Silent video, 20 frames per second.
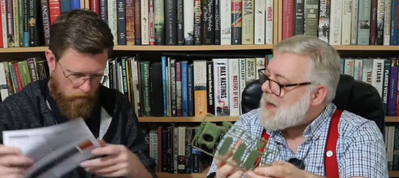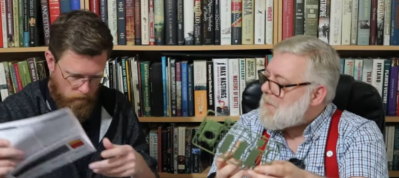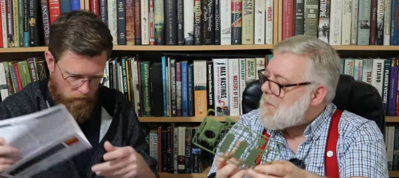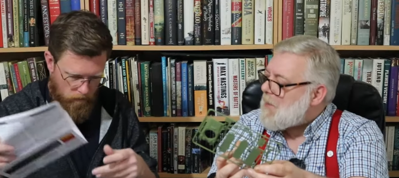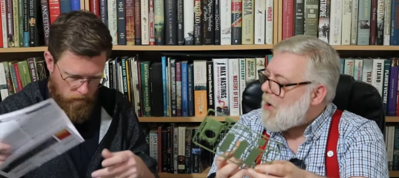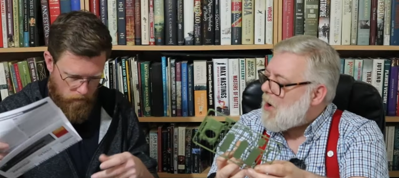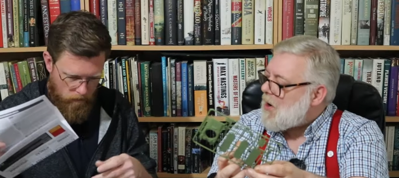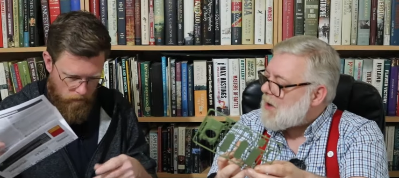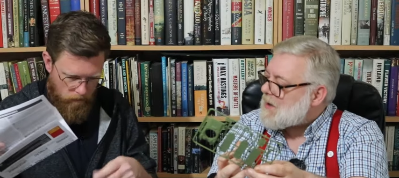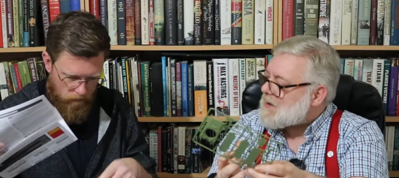Speaker 1: your
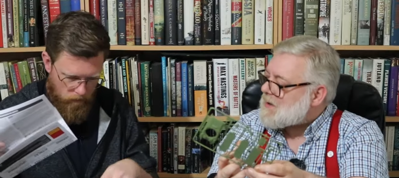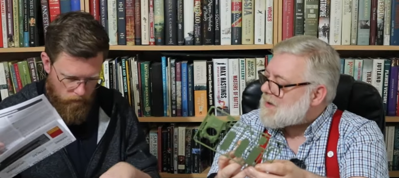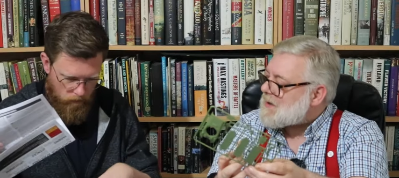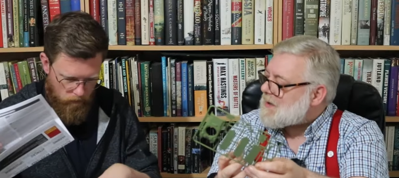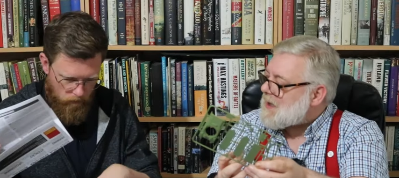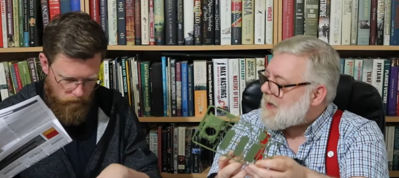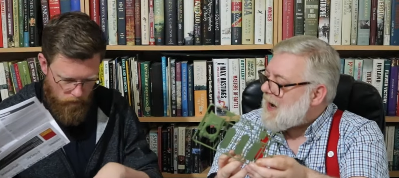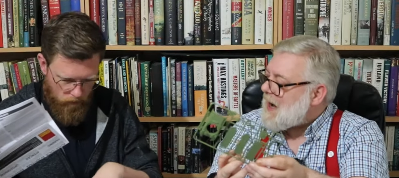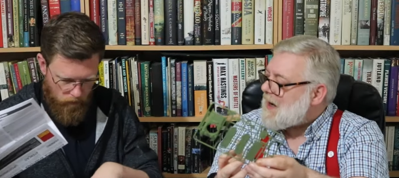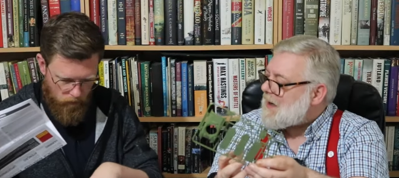box. It's
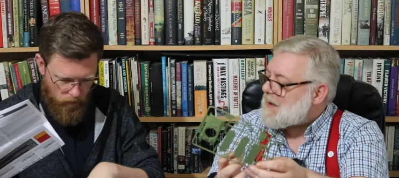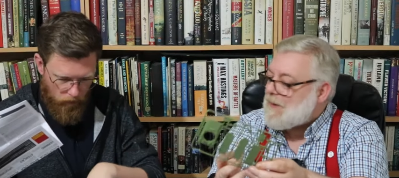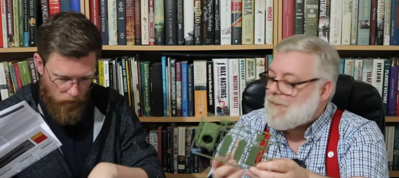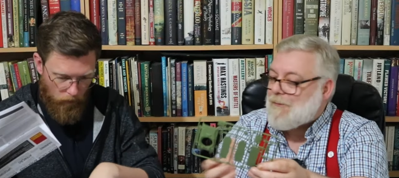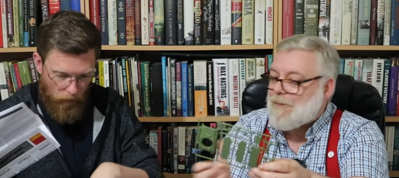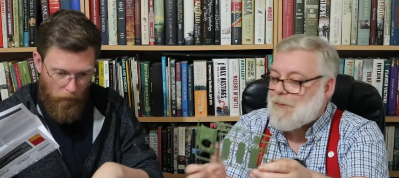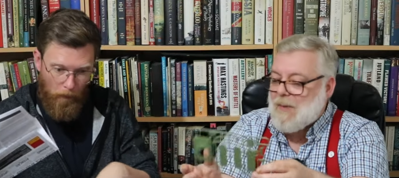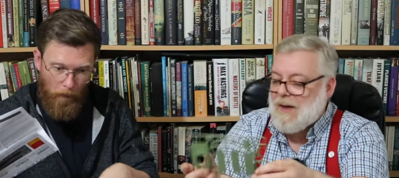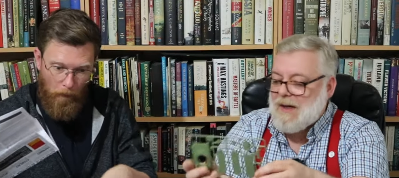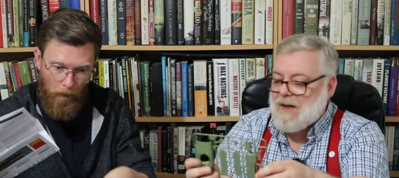a kind of
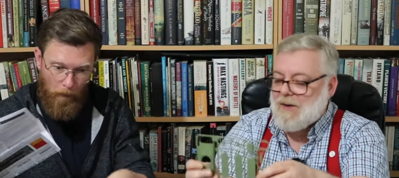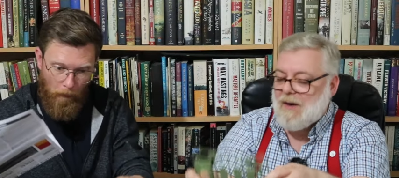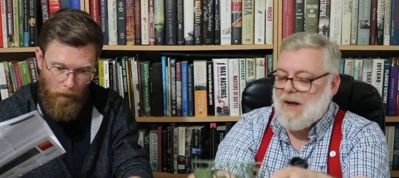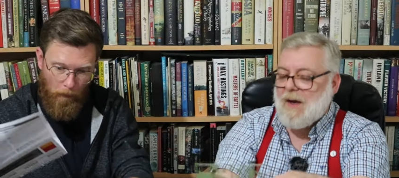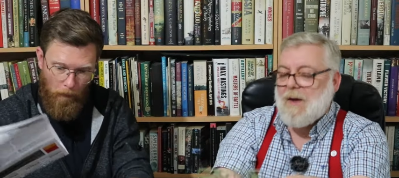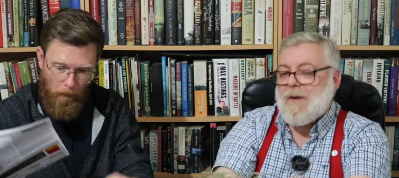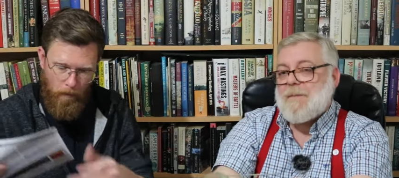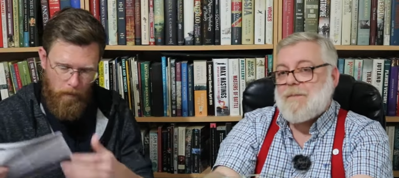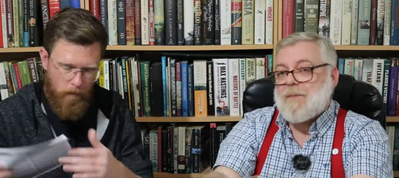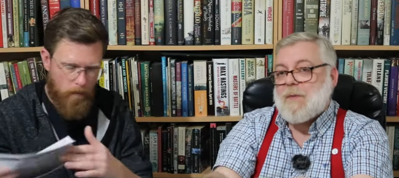different way of doing
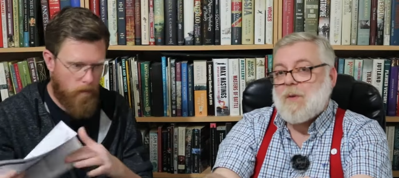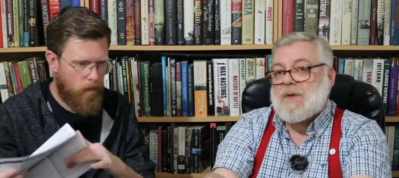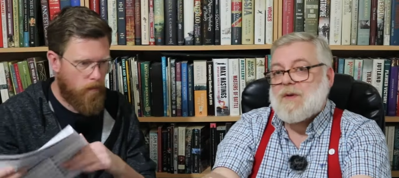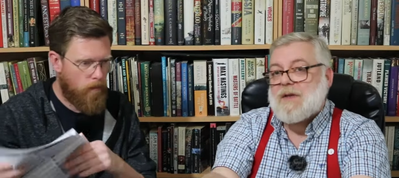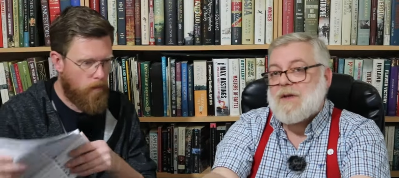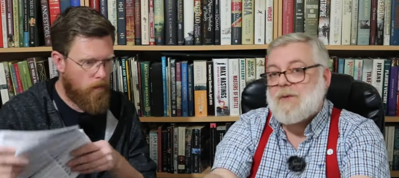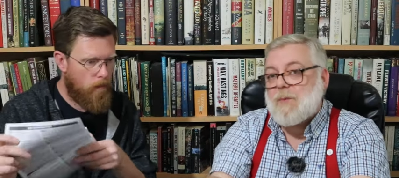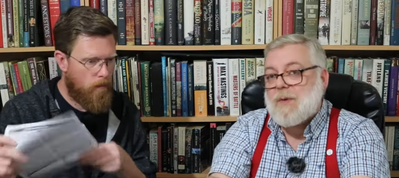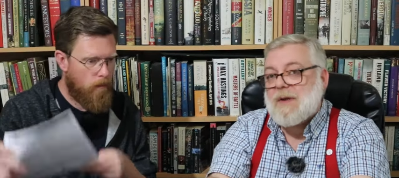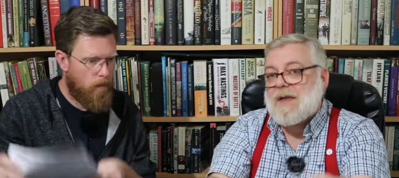it. With
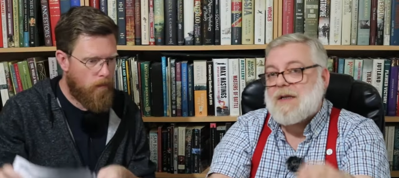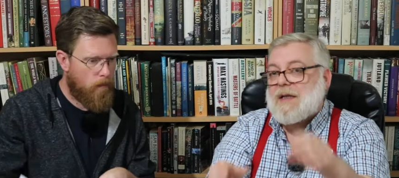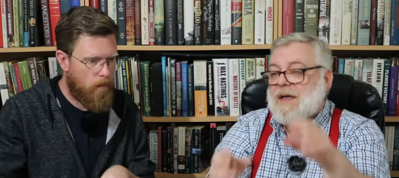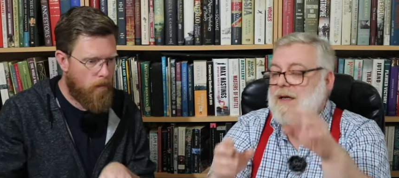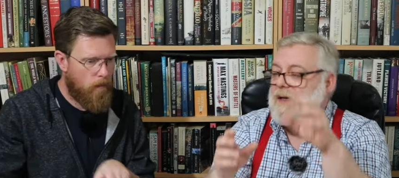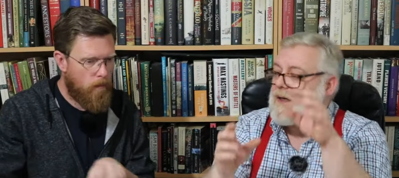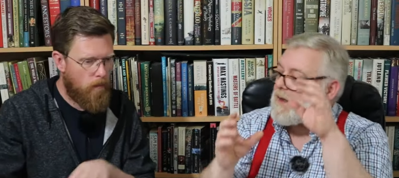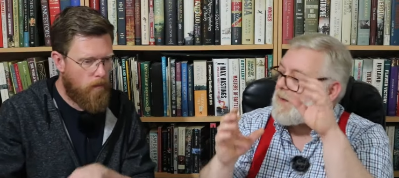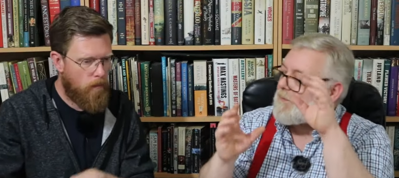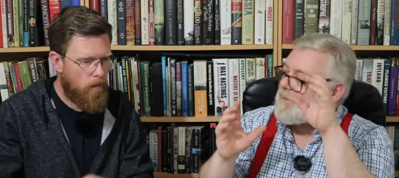the, with
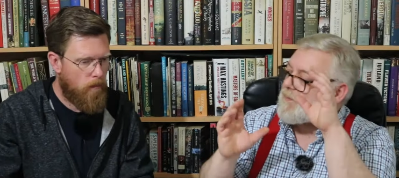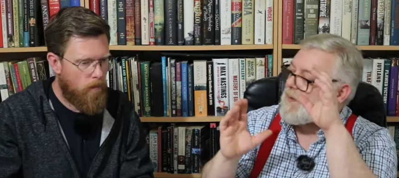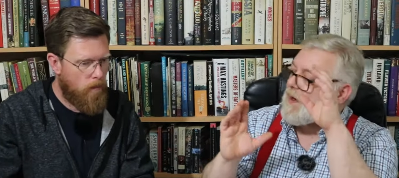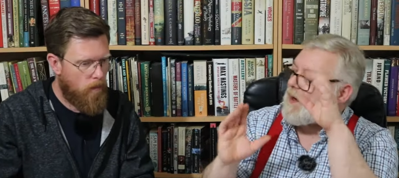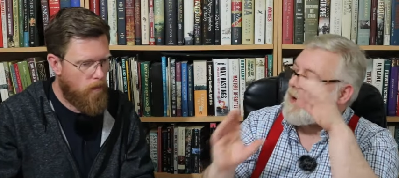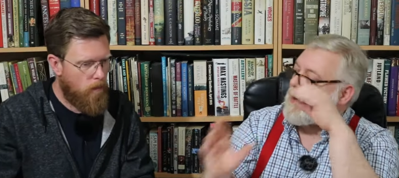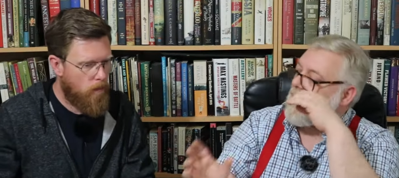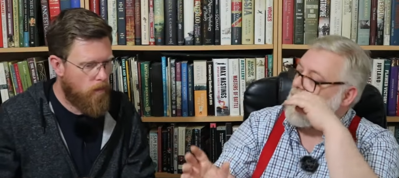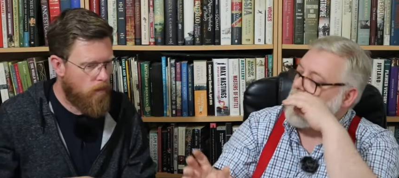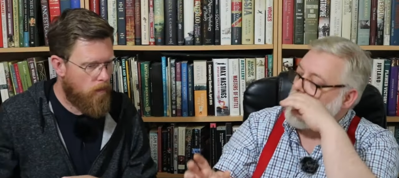the
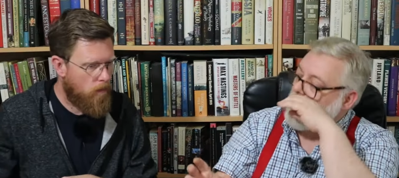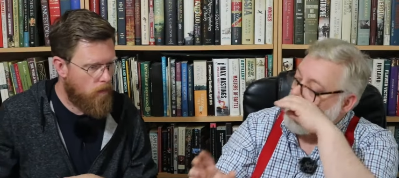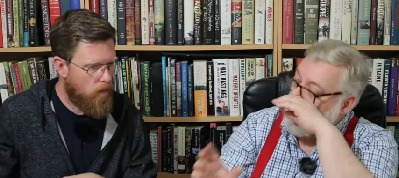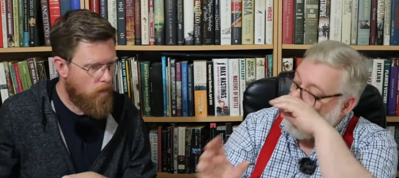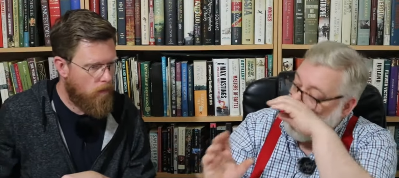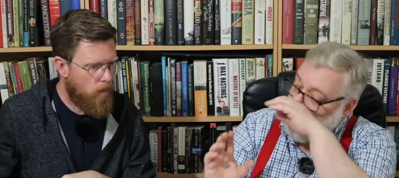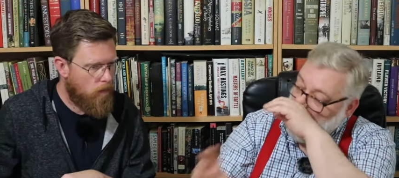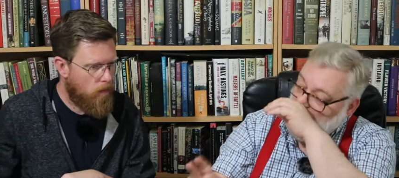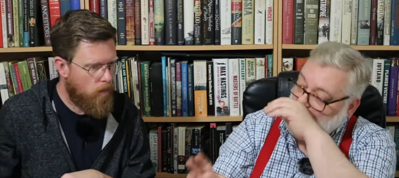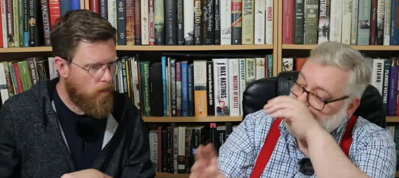a
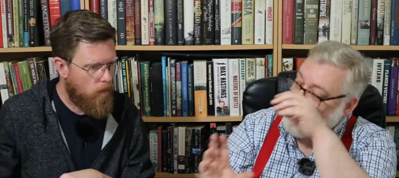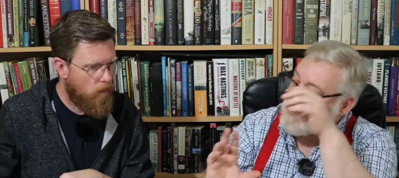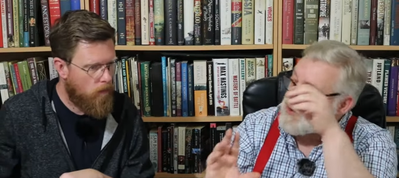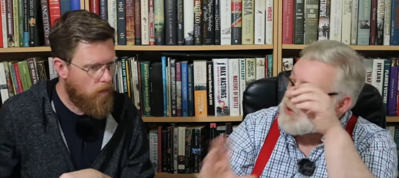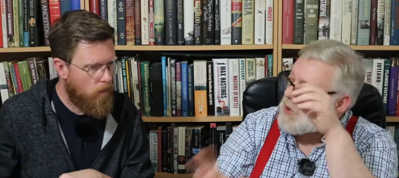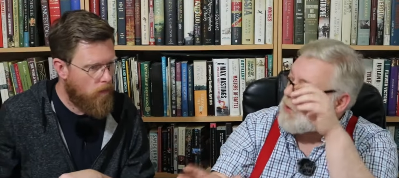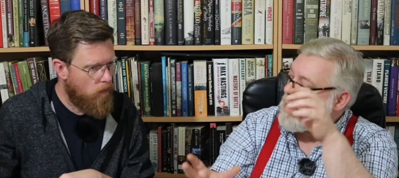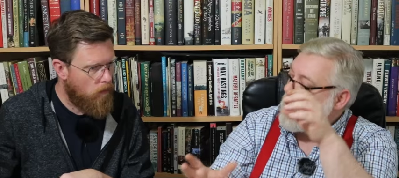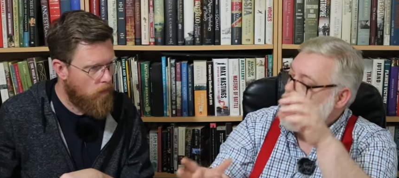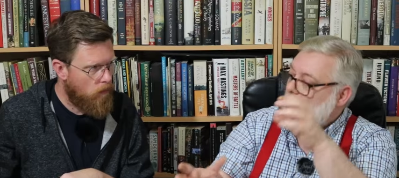lot of the
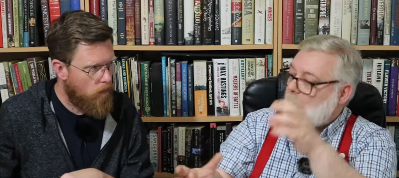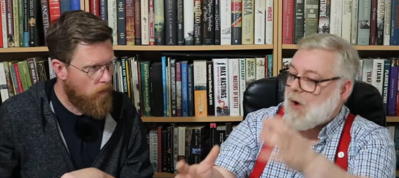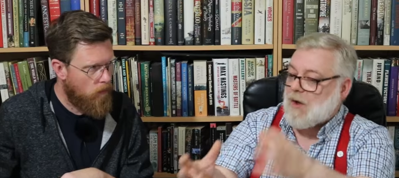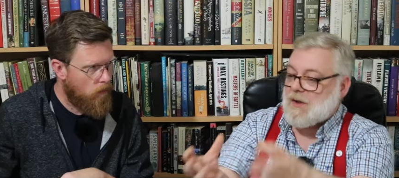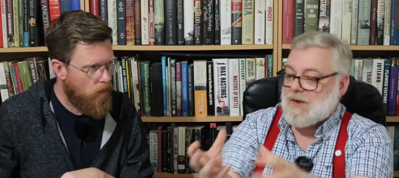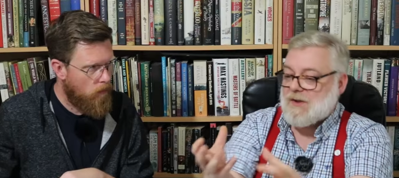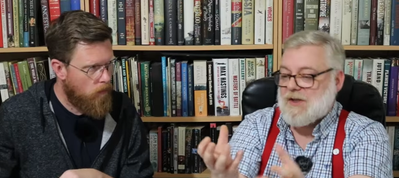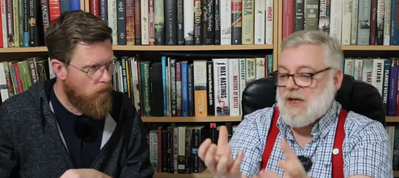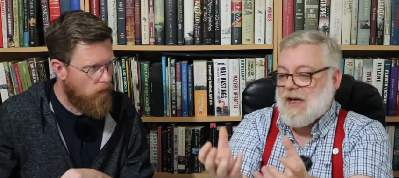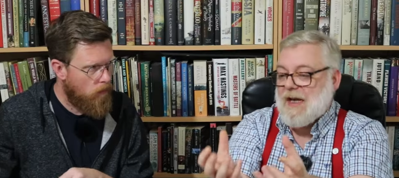newer
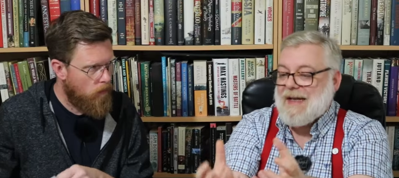ones,